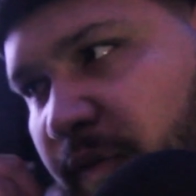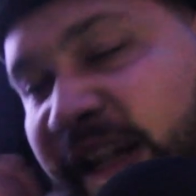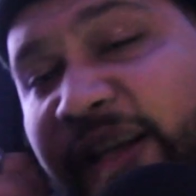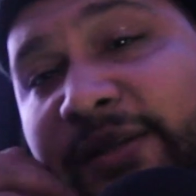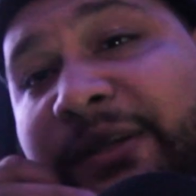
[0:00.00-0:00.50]

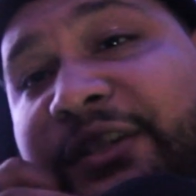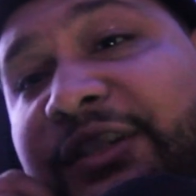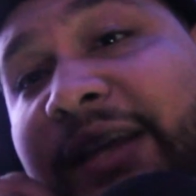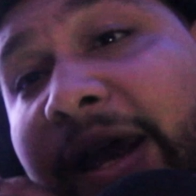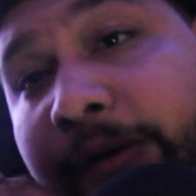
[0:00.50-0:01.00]
Niggas be
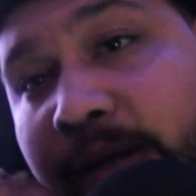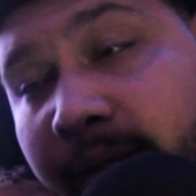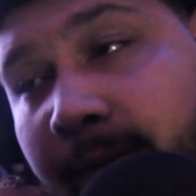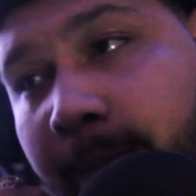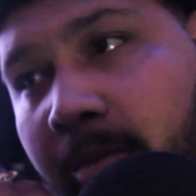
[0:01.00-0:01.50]

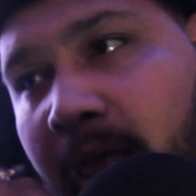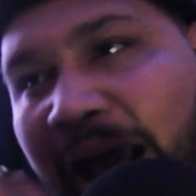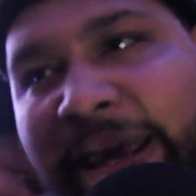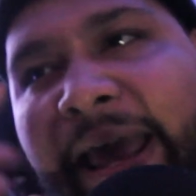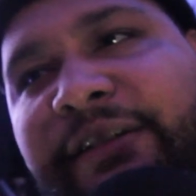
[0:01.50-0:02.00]
scary.
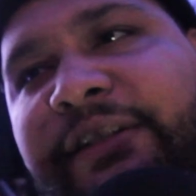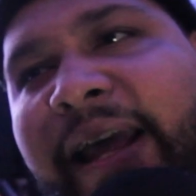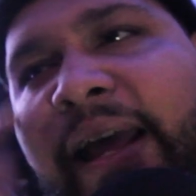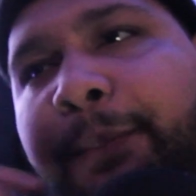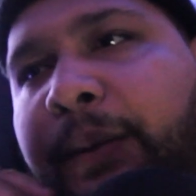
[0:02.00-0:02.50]
I can't
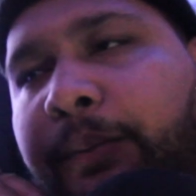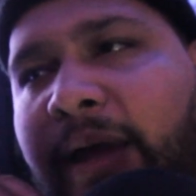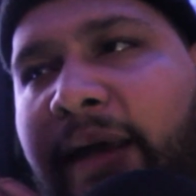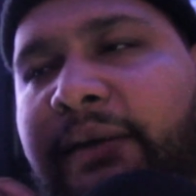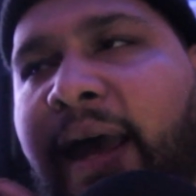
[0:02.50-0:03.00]
stand people
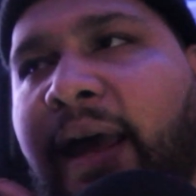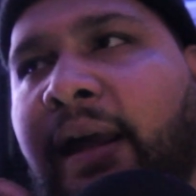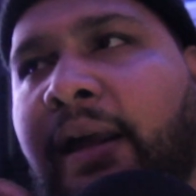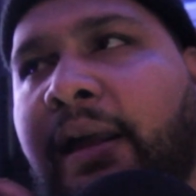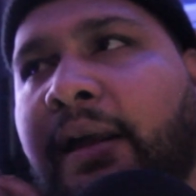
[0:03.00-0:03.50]
like that,
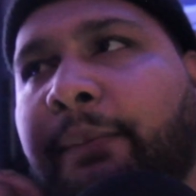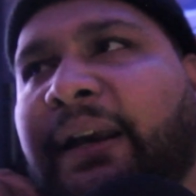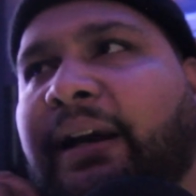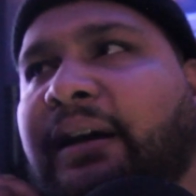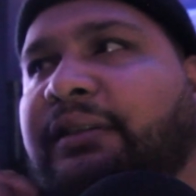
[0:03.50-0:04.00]

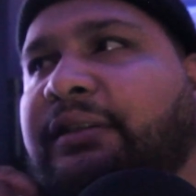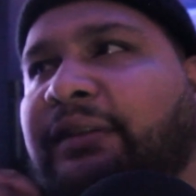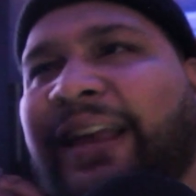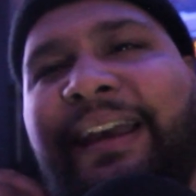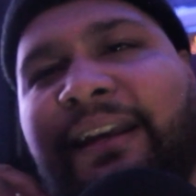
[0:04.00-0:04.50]
because
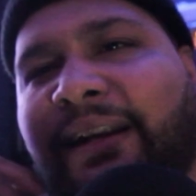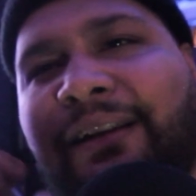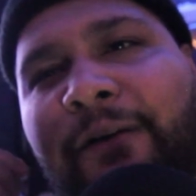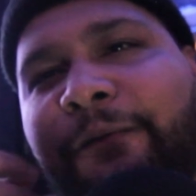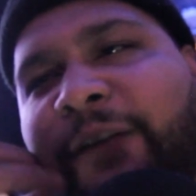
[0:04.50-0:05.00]
they get
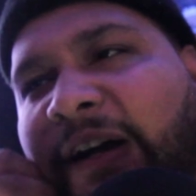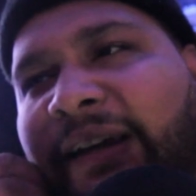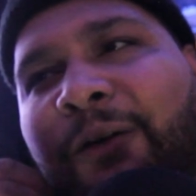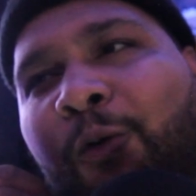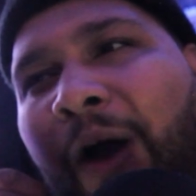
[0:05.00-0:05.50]
in the
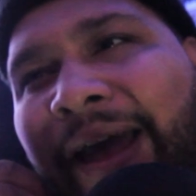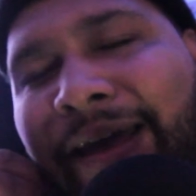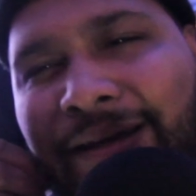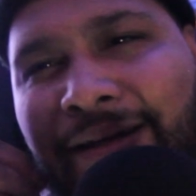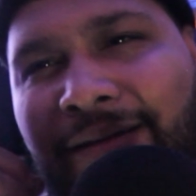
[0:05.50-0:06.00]
fucking
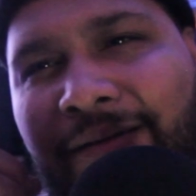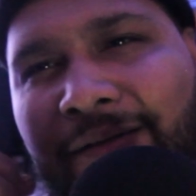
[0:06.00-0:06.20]
way.